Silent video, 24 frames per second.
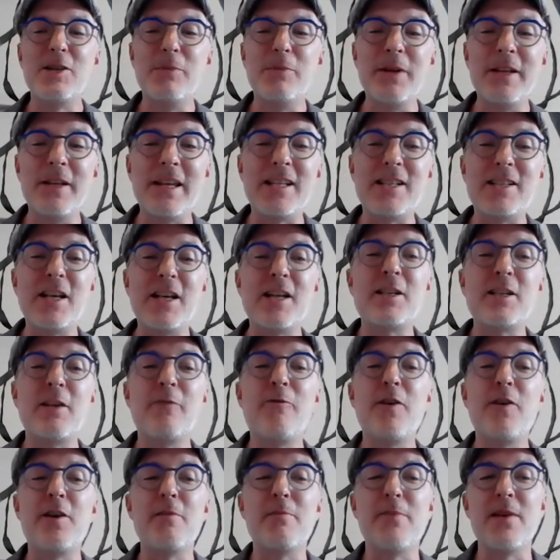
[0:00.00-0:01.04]
to build a
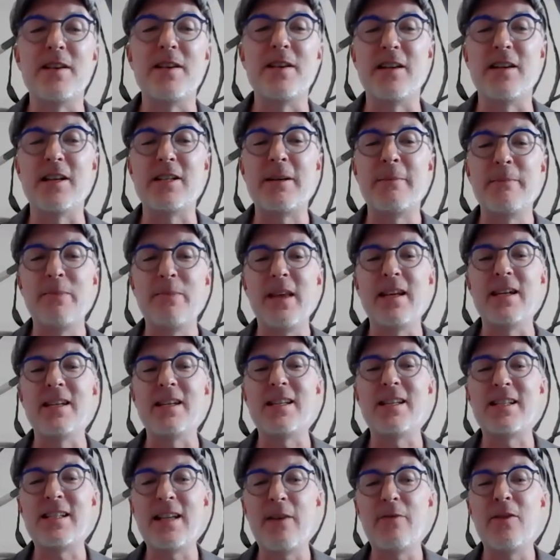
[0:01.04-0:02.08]
six-figure business and a
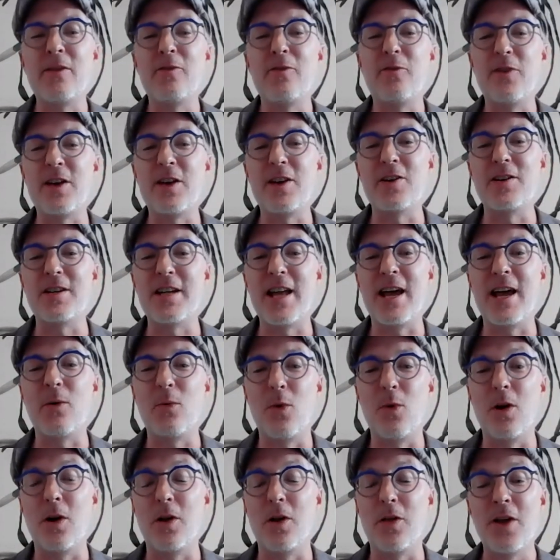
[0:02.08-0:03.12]
seven-figure net
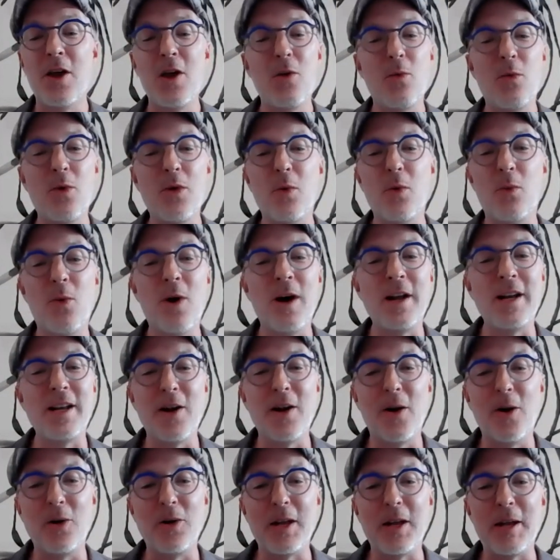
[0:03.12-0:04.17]
worth with the one and
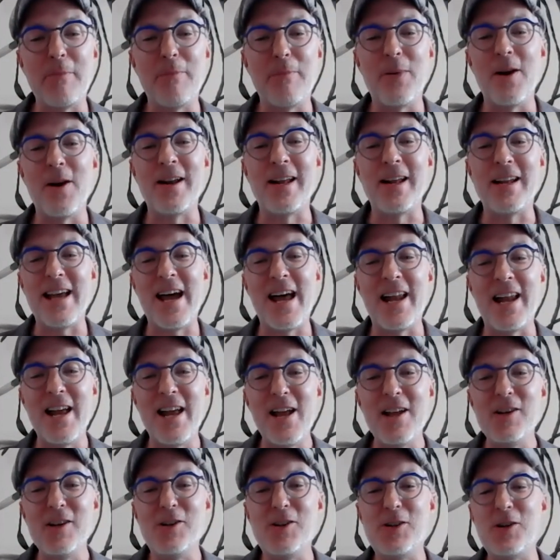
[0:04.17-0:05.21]
only Bernadette
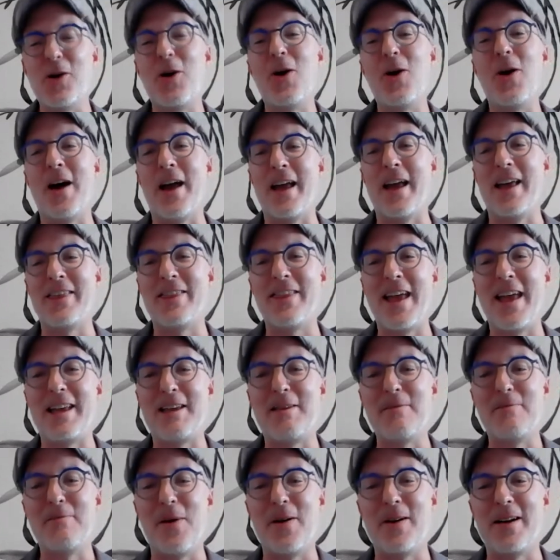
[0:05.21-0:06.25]
Joy. Thank
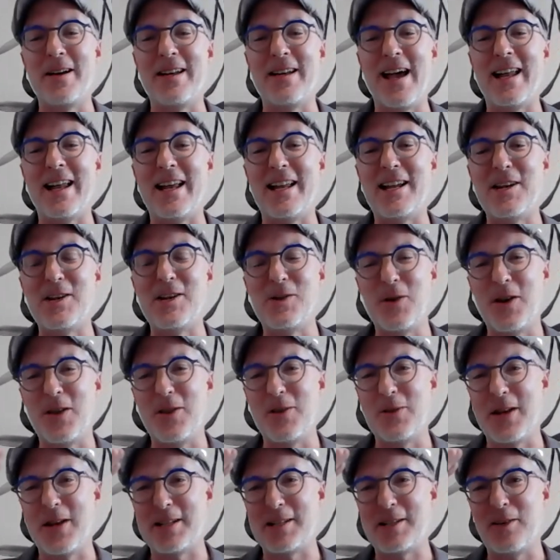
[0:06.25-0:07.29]
you, Bernadette, and enjoy
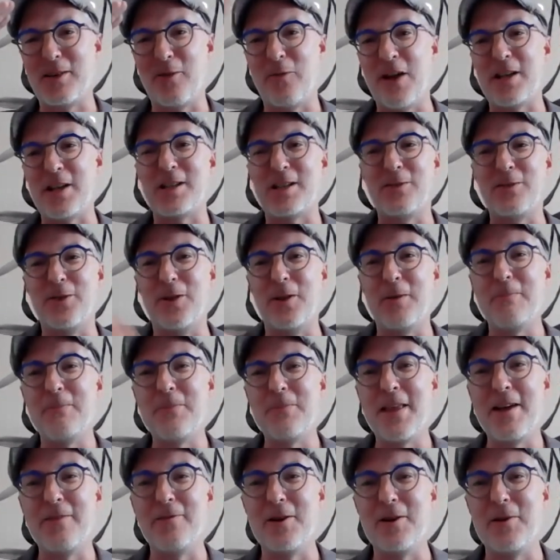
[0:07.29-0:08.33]
the rest of the festival,
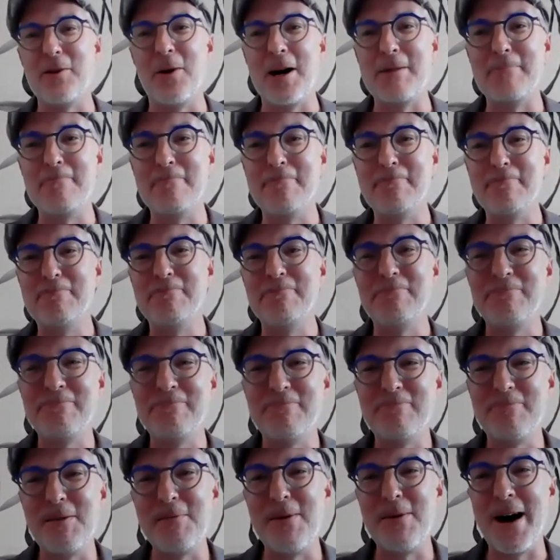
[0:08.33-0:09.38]
everyone.
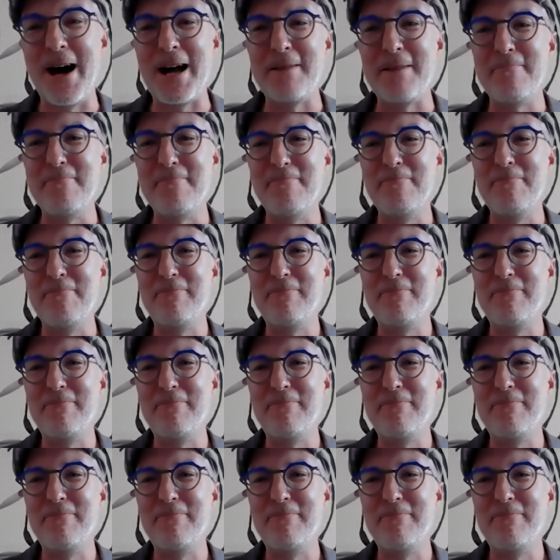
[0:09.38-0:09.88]
Bye-bye.